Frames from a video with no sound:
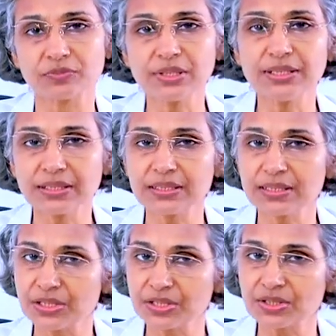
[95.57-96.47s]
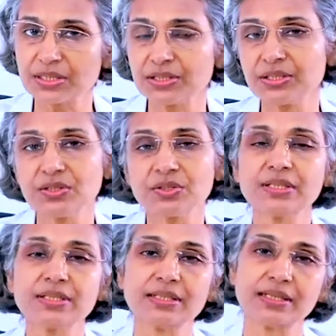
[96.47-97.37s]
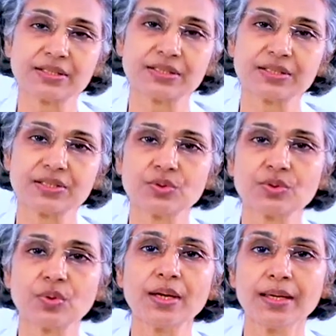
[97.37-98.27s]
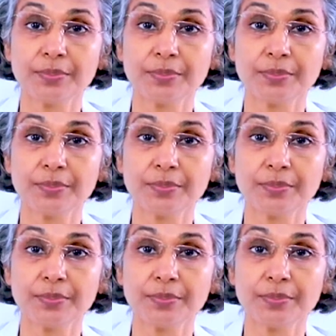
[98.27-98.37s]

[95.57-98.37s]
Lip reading: 1 year it is continuously ulceration.